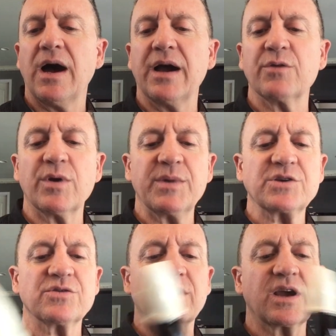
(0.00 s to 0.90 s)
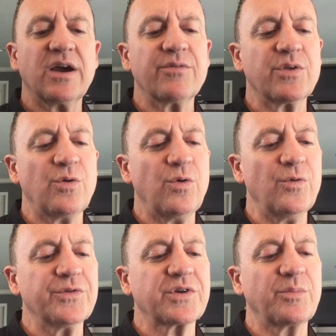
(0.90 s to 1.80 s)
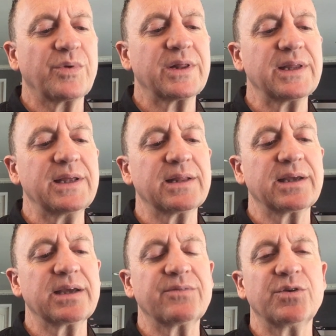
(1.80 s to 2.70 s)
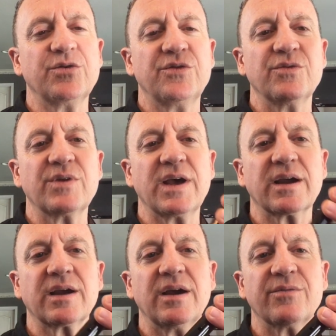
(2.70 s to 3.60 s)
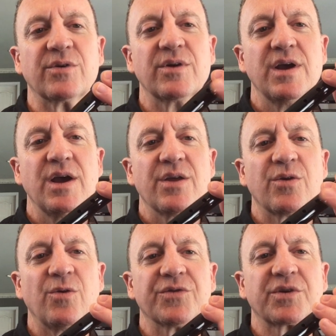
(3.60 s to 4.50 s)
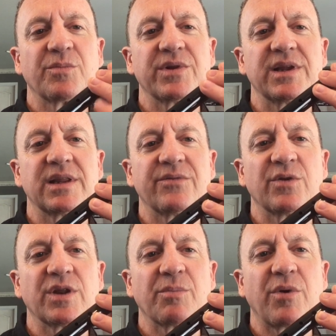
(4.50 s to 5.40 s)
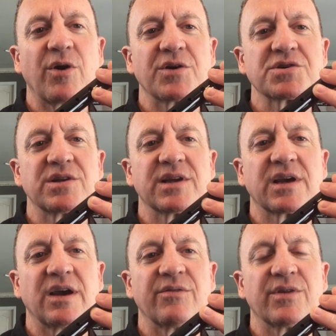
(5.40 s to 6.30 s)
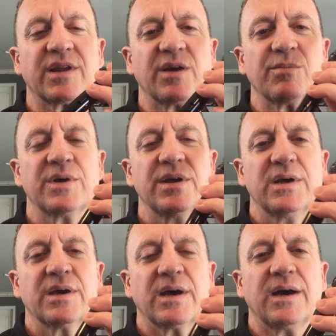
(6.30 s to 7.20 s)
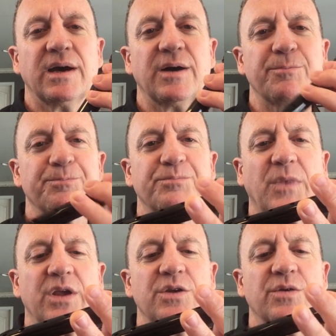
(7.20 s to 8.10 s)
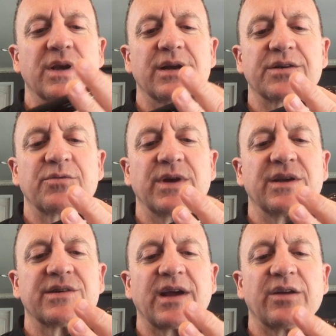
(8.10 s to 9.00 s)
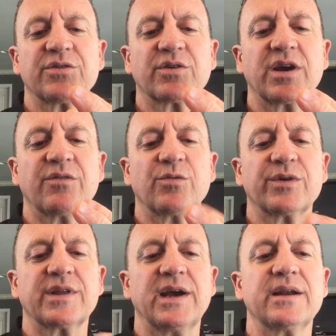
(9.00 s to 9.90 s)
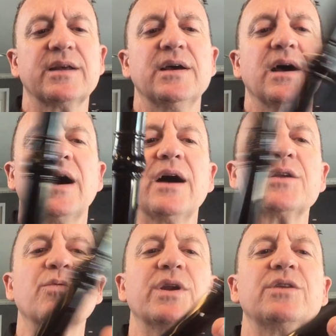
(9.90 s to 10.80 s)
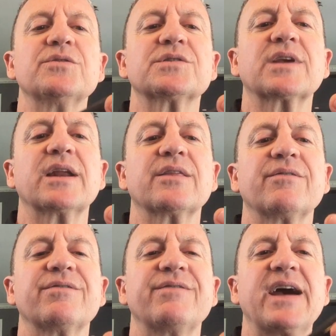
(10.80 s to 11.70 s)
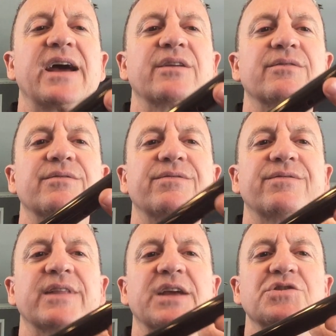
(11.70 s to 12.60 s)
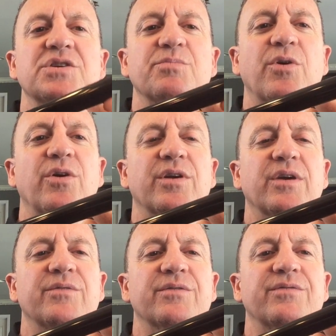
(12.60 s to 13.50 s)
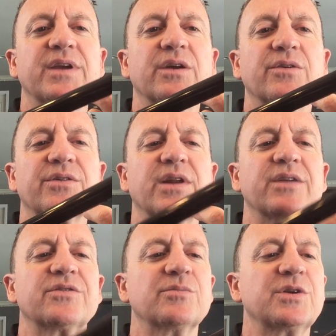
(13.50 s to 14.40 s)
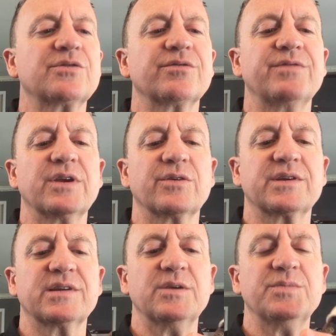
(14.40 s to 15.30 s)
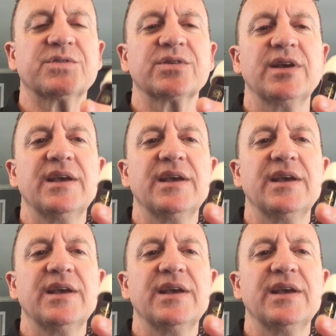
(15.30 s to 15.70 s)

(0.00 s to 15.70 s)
You want to make sure you cover the holes completely. If you do not cover the holes completely, if you only partially cover them, you can get a squeaky sound, so careful with that. You want to use kind of the fat, fleshy part of your fingers, not so much your fingertips.